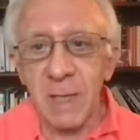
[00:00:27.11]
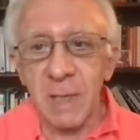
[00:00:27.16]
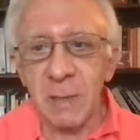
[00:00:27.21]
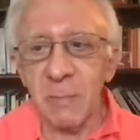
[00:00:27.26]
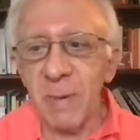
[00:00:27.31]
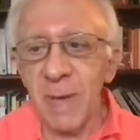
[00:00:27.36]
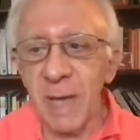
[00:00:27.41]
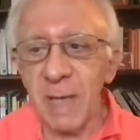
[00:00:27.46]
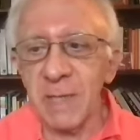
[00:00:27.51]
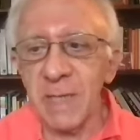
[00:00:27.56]
The
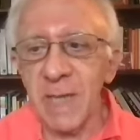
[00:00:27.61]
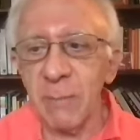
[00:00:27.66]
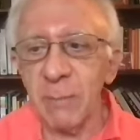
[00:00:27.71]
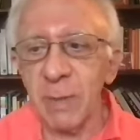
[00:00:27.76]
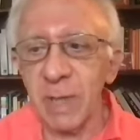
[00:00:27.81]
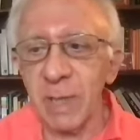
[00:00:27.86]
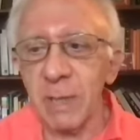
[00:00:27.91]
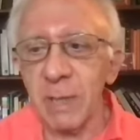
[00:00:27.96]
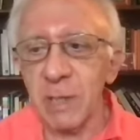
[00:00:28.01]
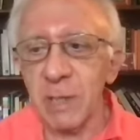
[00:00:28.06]

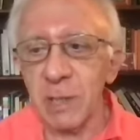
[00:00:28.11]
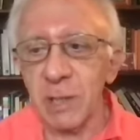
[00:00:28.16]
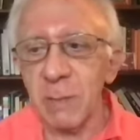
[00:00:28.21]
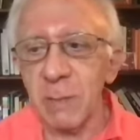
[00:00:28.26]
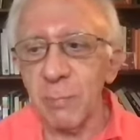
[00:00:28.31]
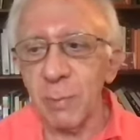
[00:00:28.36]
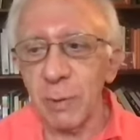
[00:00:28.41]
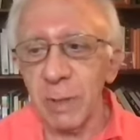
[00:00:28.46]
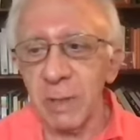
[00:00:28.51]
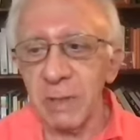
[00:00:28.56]
pandemic initially
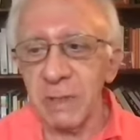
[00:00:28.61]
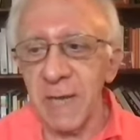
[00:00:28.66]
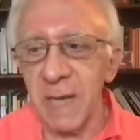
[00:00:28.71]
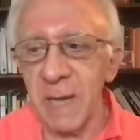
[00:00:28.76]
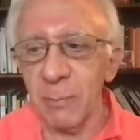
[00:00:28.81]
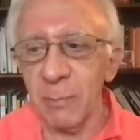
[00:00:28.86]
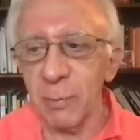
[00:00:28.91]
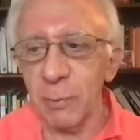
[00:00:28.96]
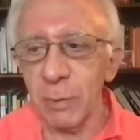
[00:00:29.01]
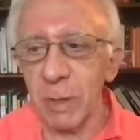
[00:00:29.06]
put a
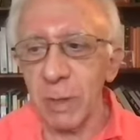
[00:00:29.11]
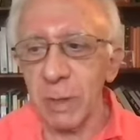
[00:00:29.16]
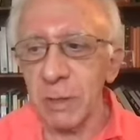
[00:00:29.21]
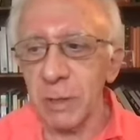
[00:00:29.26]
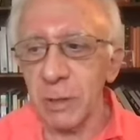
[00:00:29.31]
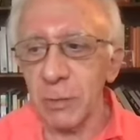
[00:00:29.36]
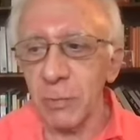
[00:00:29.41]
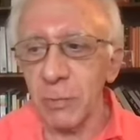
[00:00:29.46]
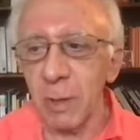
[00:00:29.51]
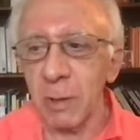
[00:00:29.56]
damper on
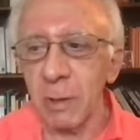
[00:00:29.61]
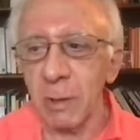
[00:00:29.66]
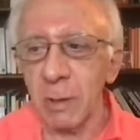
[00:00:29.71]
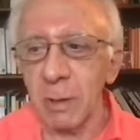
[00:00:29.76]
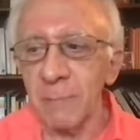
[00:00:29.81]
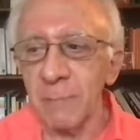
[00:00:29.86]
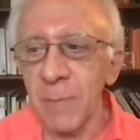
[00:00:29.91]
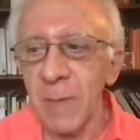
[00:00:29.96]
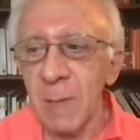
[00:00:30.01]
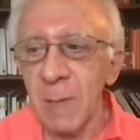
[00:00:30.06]

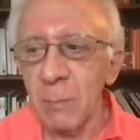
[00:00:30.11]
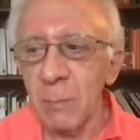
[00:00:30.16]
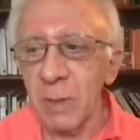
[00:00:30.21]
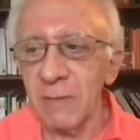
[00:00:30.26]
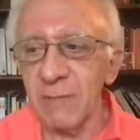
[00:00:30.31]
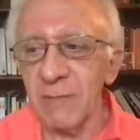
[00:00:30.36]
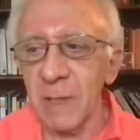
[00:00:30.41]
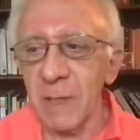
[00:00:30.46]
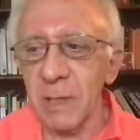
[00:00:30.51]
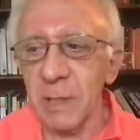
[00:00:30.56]
struggle, but
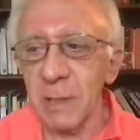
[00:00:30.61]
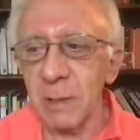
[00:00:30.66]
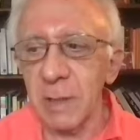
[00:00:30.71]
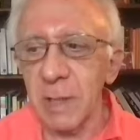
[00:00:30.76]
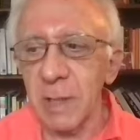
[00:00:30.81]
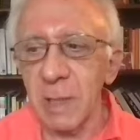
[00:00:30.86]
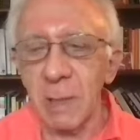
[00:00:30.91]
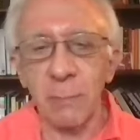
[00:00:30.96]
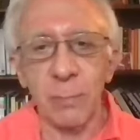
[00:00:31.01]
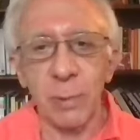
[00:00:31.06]

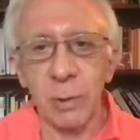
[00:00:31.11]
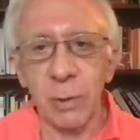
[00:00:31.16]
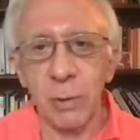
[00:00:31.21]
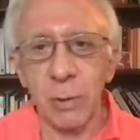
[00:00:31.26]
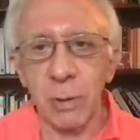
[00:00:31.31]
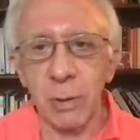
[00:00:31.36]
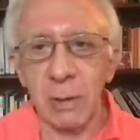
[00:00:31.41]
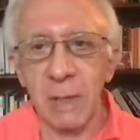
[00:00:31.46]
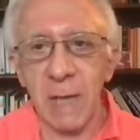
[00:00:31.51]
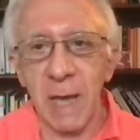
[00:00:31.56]
eventually,
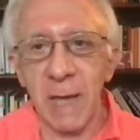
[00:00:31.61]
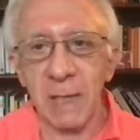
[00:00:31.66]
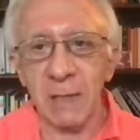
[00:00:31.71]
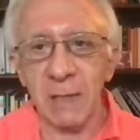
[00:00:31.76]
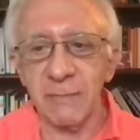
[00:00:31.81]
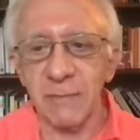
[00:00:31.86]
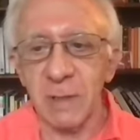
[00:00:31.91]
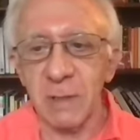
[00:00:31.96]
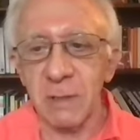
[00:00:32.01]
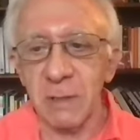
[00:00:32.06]
employer lack
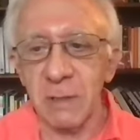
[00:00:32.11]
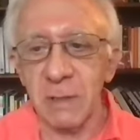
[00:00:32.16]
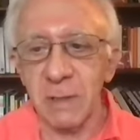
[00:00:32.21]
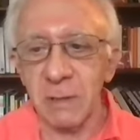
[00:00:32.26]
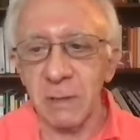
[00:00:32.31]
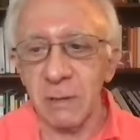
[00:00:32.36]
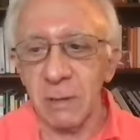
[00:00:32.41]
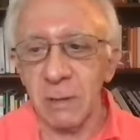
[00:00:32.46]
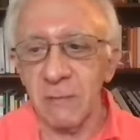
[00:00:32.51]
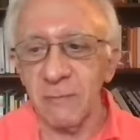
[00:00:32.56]
of
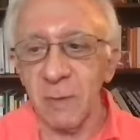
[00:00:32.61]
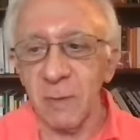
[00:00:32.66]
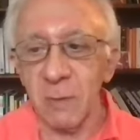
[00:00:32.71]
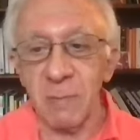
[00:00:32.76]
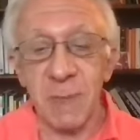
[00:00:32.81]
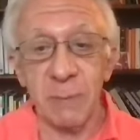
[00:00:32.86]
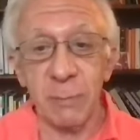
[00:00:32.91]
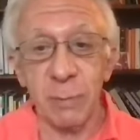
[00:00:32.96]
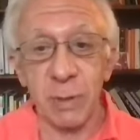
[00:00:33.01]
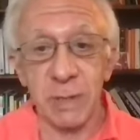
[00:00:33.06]
concern for
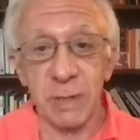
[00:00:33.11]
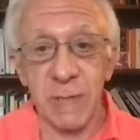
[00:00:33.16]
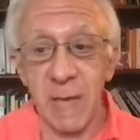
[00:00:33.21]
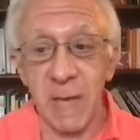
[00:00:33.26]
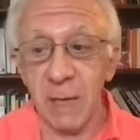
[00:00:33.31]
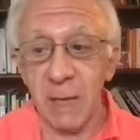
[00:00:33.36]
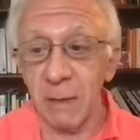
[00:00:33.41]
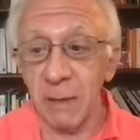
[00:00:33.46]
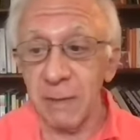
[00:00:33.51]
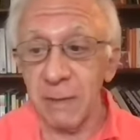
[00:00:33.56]
people's
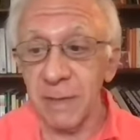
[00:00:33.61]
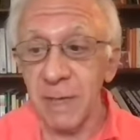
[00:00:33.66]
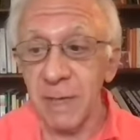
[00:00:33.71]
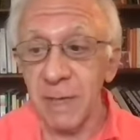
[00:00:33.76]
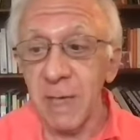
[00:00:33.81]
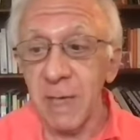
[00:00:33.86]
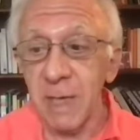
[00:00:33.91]
health